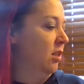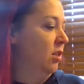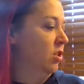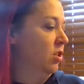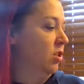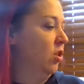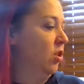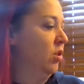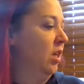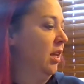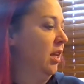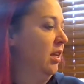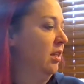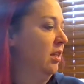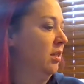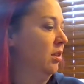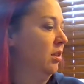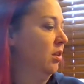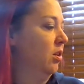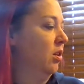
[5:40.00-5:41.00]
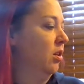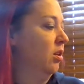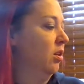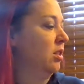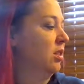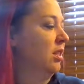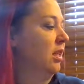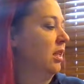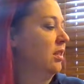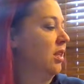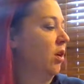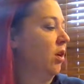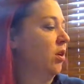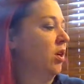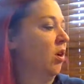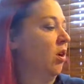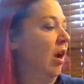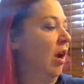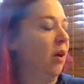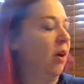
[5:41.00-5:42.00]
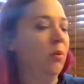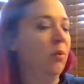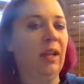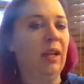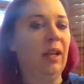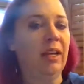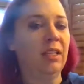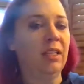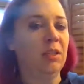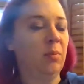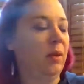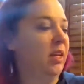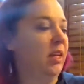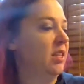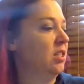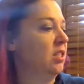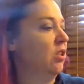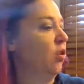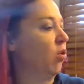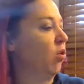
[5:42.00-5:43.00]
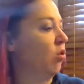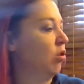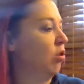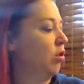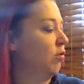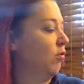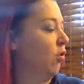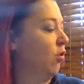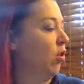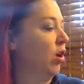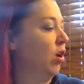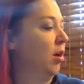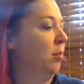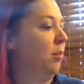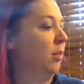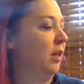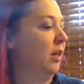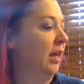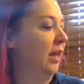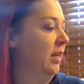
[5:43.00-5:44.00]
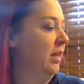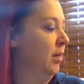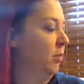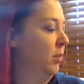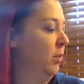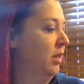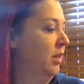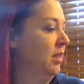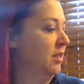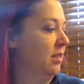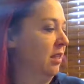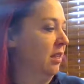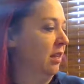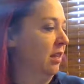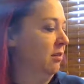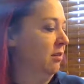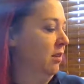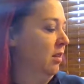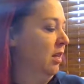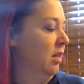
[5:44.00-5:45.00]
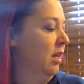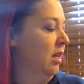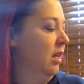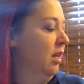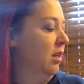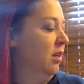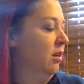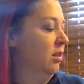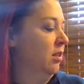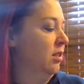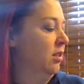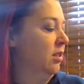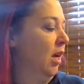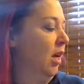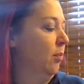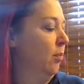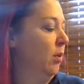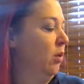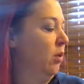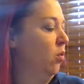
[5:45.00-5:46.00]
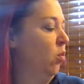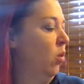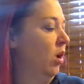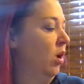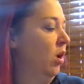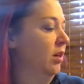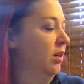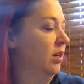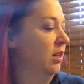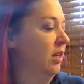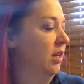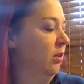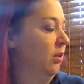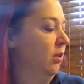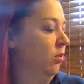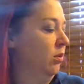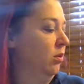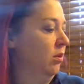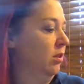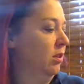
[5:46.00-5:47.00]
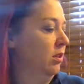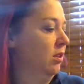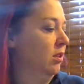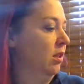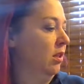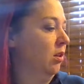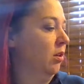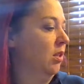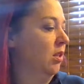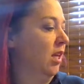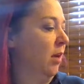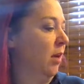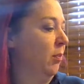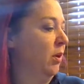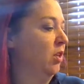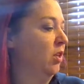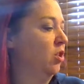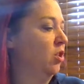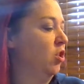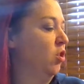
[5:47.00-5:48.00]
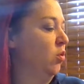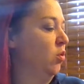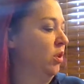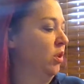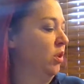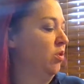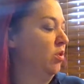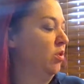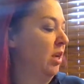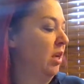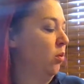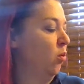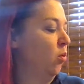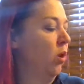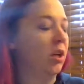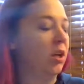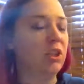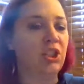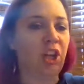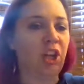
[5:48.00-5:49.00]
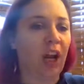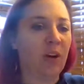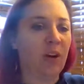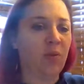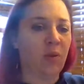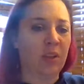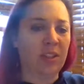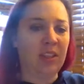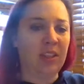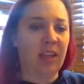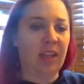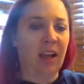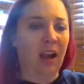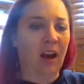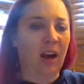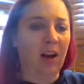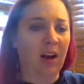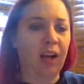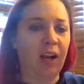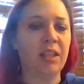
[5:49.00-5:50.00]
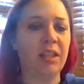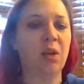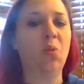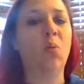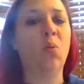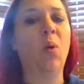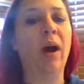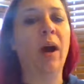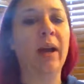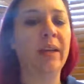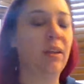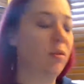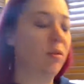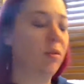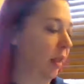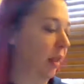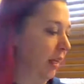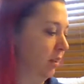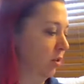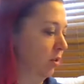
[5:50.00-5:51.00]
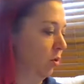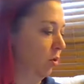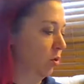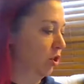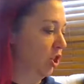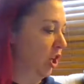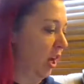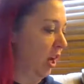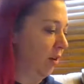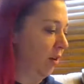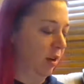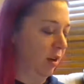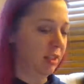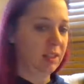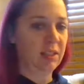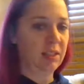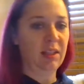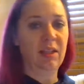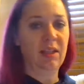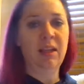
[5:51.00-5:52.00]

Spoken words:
So then it says down here, I would like to place an order for a blank pizza. Topping 1, topping 2, and you say what genres they are and then why you like those genres.